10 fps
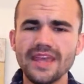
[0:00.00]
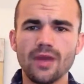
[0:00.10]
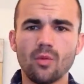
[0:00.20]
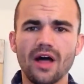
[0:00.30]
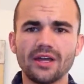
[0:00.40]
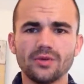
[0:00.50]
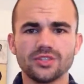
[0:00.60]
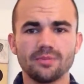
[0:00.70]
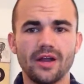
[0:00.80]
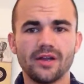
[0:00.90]
And while he
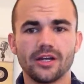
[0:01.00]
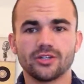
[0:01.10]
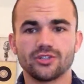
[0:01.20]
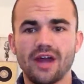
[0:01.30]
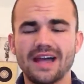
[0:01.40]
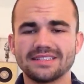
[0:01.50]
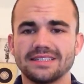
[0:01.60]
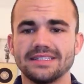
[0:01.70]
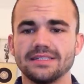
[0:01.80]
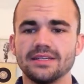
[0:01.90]
was comparing and
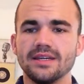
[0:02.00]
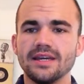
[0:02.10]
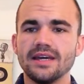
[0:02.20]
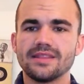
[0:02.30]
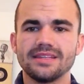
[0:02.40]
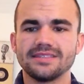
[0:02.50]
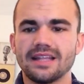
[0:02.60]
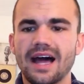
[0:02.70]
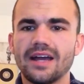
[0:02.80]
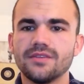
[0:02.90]
contrasting these
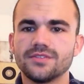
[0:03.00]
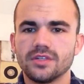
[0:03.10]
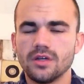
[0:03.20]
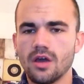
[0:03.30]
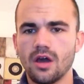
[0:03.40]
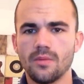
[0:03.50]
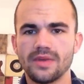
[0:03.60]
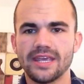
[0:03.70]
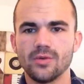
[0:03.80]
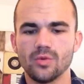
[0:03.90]
lives, um,
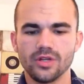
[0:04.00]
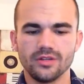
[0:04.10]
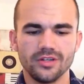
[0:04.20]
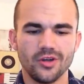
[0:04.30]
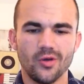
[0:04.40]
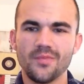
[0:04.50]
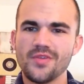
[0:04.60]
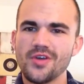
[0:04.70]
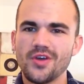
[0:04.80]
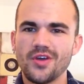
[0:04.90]
he would, you know,
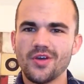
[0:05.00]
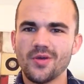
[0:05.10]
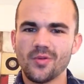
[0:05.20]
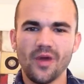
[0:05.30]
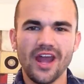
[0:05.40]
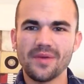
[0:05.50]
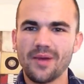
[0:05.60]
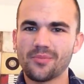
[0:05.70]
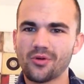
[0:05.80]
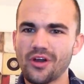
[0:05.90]
write
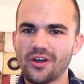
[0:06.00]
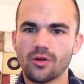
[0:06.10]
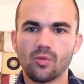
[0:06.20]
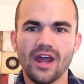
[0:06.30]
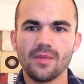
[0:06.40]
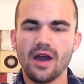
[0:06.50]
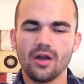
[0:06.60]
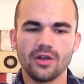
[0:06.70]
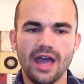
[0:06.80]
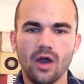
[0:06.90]
about prayer, write
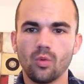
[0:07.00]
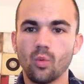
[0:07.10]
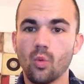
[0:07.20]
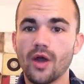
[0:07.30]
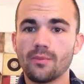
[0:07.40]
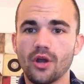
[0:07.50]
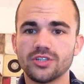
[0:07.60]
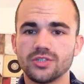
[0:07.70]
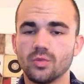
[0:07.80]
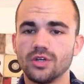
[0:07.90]
about how one
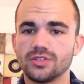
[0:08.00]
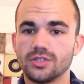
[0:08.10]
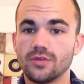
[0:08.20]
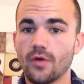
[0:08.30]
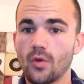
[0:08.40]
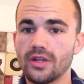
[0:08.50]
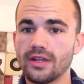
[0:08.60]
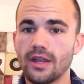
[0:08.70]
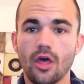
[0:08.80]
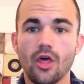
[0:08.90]
person was
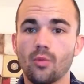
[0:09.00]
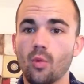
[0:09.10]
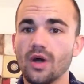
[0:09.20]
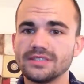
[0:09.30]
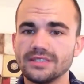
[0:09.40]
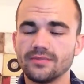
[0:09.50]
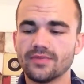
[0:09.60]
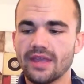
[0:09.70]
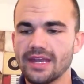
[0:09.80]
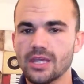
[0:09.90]
devoted and the other wasn't.
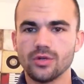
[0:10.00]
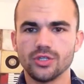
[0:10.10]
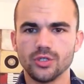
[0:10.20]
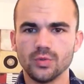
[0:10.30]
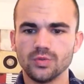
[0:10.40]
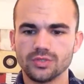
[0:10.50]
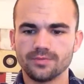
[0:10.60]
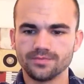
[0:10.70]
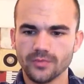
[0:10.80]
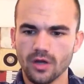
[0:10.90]
And he would use
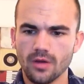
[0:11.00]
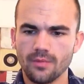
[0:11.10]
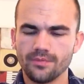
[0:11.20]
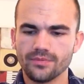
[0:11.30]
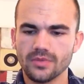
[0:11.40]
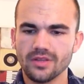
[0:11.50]
um,